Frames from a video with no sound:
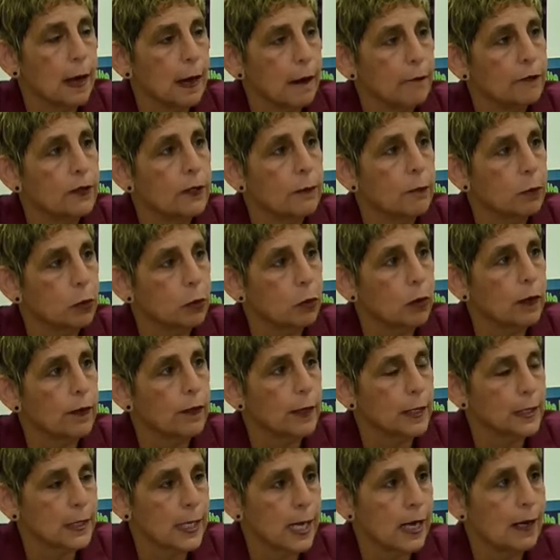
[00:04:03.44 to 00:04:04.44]
of deploying
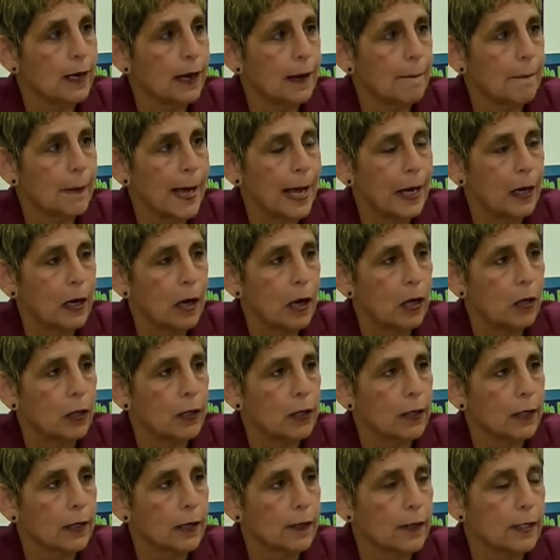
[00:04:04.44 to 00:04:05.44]
the satellite
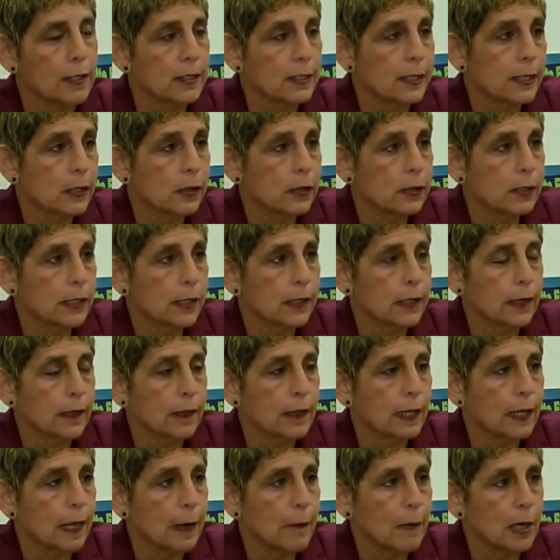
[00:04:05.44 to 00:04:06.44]
backhauling, and the skill set
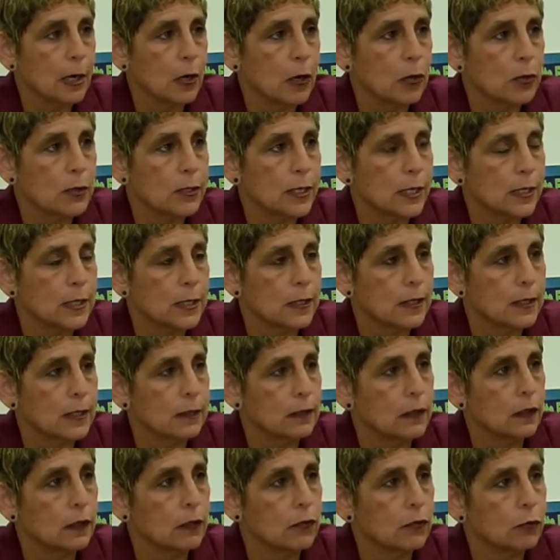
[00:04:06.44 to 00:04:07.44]
in the MNOs doesn't
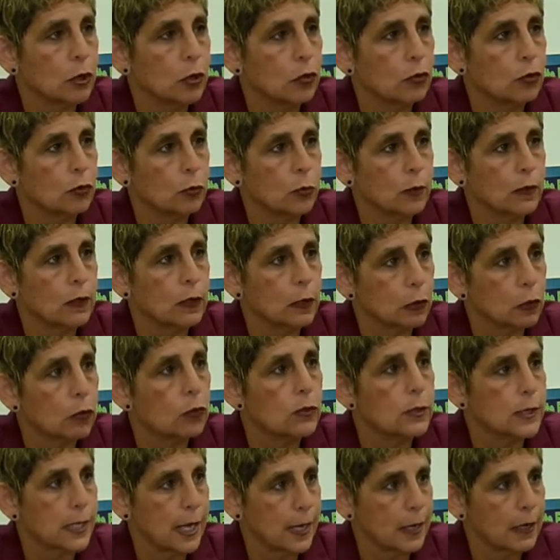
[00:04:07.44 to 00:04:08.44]
need to grow to
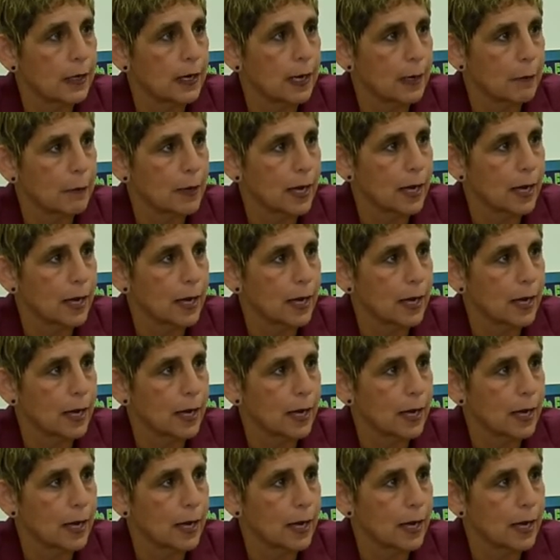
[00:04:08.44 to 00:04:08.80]
include satellite